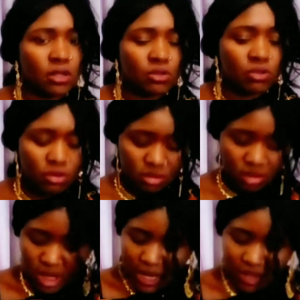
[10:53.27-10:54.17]
So
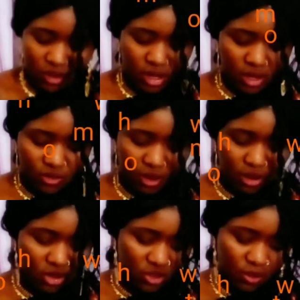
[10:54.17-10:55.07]
the lesson is
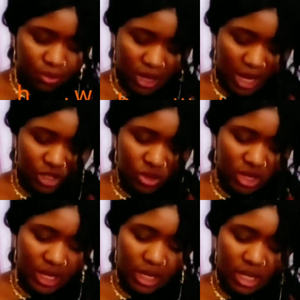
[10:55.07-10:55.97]
very simple,
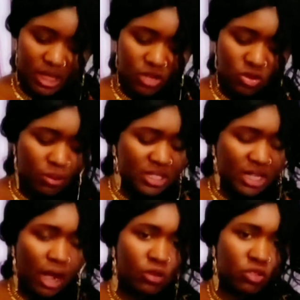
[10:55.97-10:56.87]
actually, that no matter
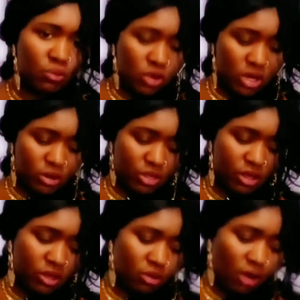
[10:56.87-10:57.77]
how small you
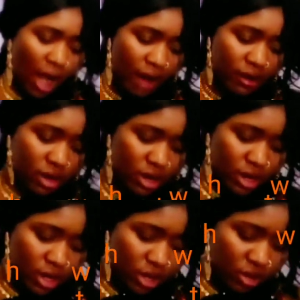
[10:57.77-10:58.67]
think you are,
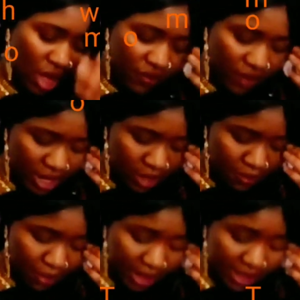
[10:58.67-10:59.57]
you have an
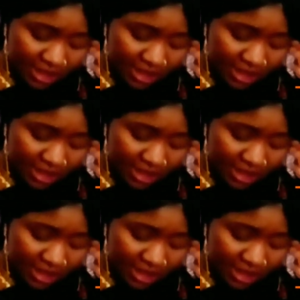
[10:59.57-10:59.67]
impact.